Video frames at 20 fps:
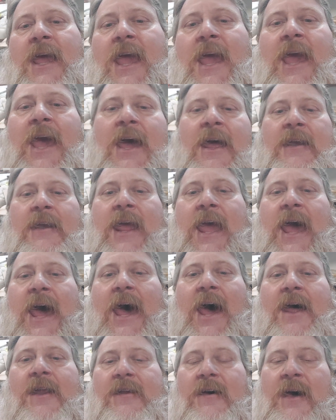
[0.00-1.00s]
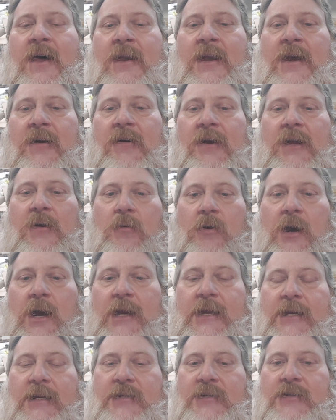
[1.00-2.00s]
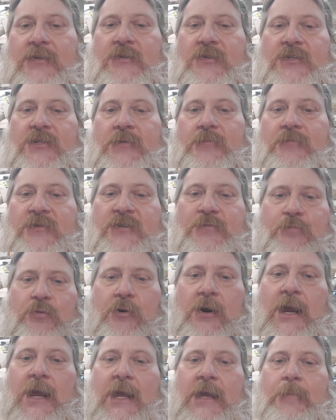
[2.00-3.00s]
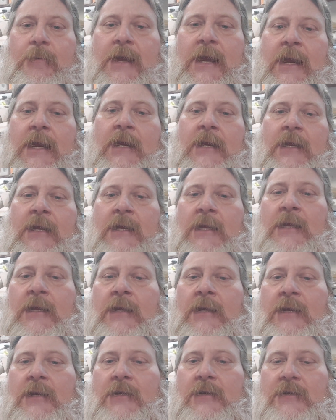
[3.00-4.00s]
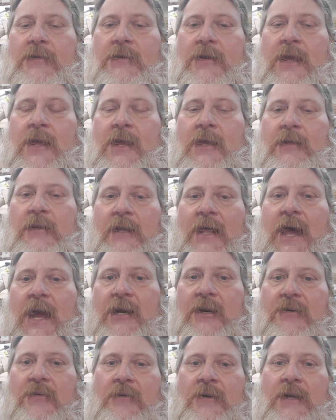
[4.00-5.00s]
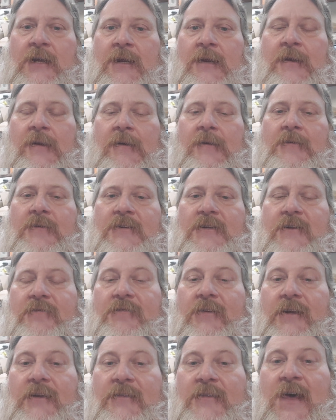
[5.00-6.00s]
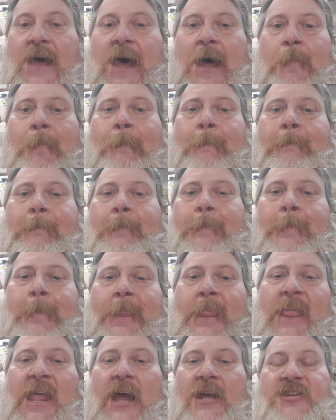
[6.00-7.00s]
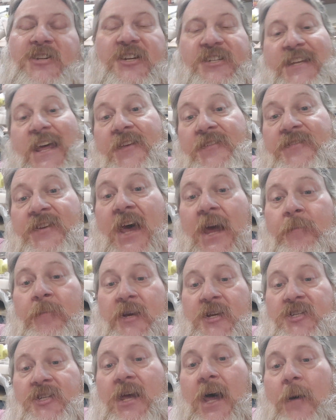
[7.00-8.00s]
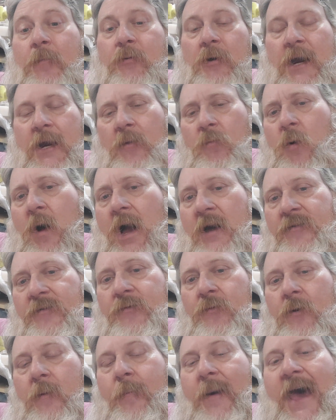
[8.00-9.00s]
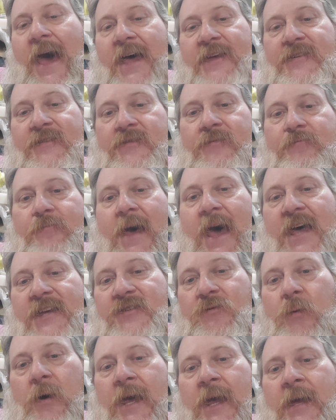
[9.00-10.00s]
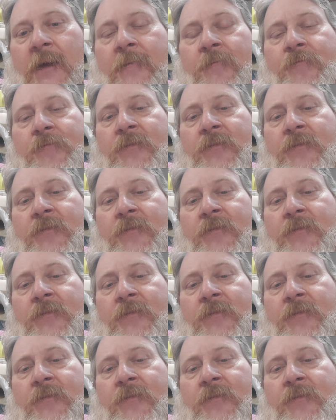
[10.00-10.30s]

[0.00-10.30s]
and add an area where I could do some spray painting and lacquering and stuff like that just outside my shop where I walk through a passway,